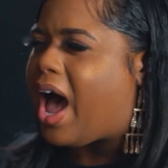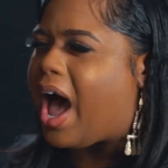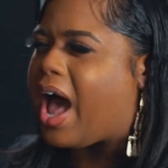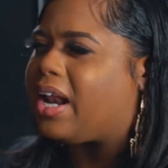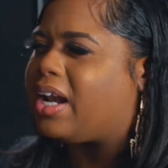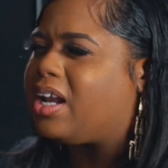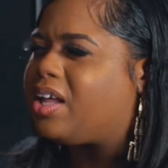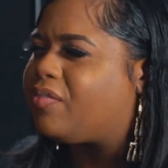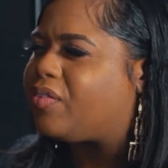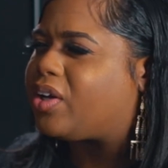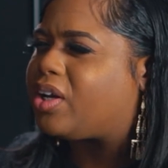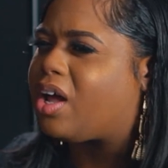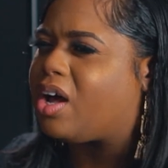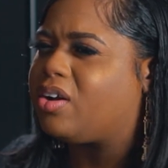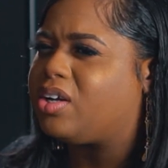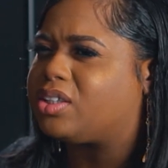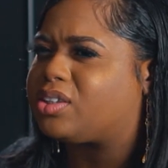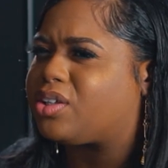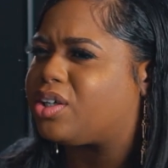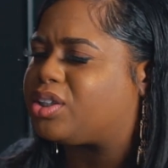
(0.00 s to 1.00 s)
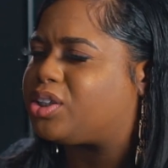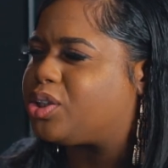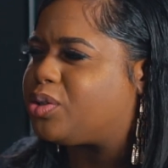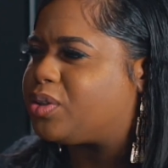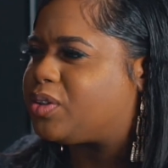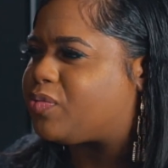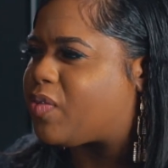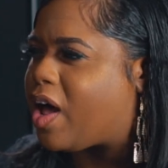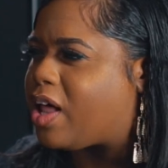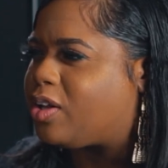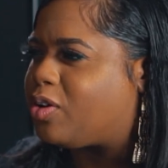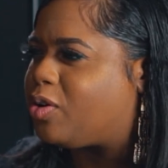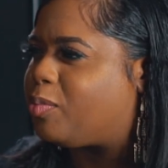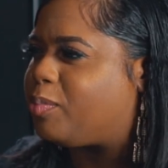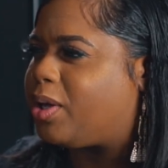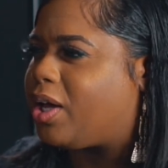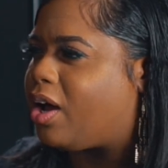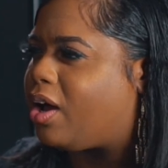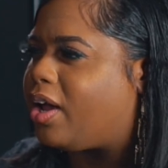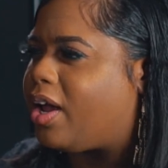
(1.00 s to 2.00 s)
I didn't even know this girl. She was following
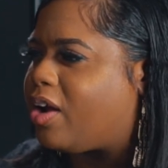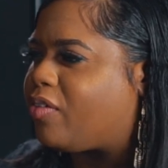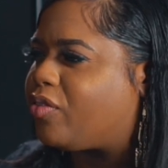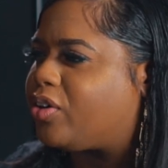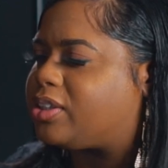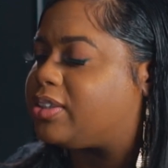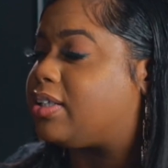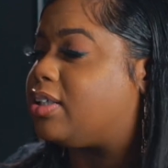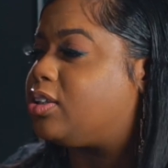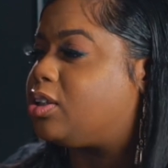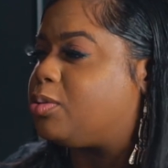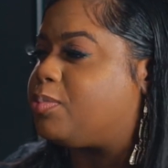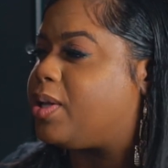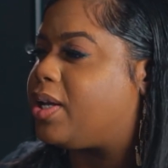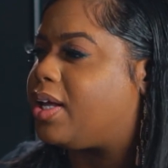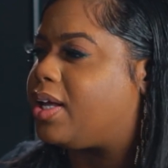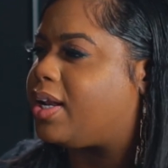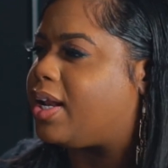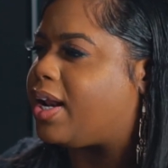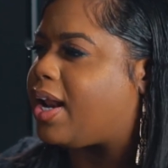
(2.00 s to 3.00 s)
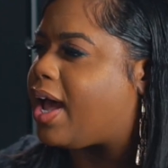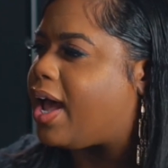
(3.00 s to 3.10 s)
me on every social media that I